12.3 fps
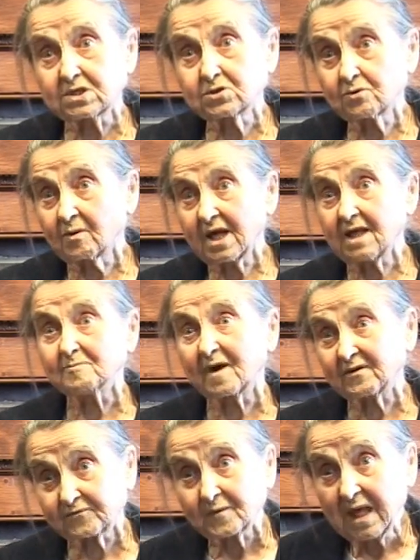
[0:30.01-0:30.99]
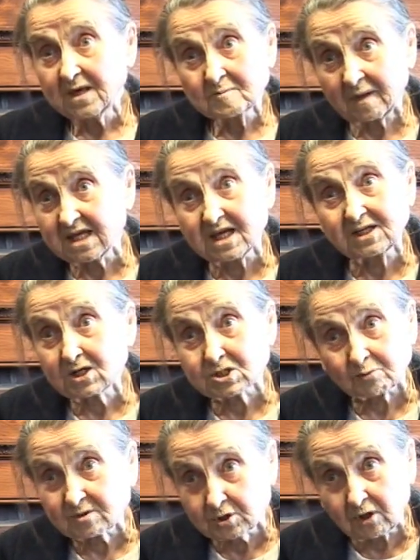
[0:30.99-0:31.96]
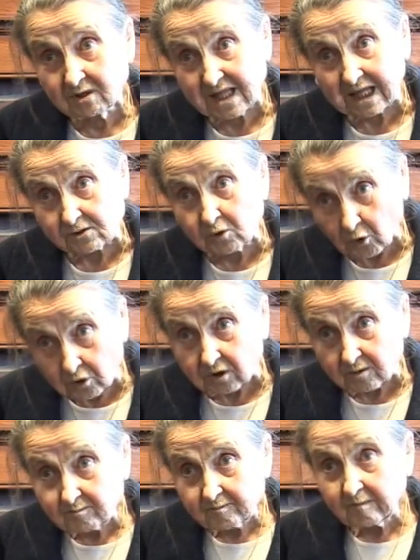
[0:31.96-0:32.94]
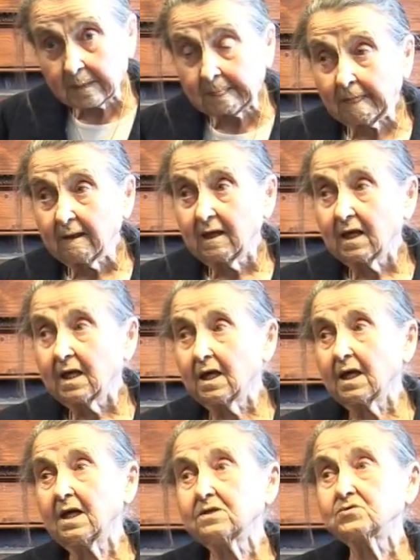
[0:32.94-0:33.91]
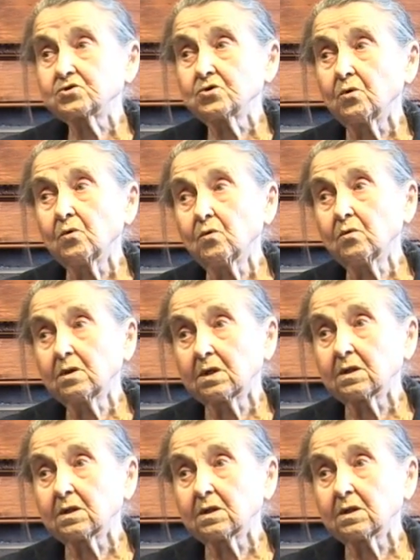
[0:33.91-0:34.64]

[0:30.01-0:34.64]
So, and my English was not that good. And so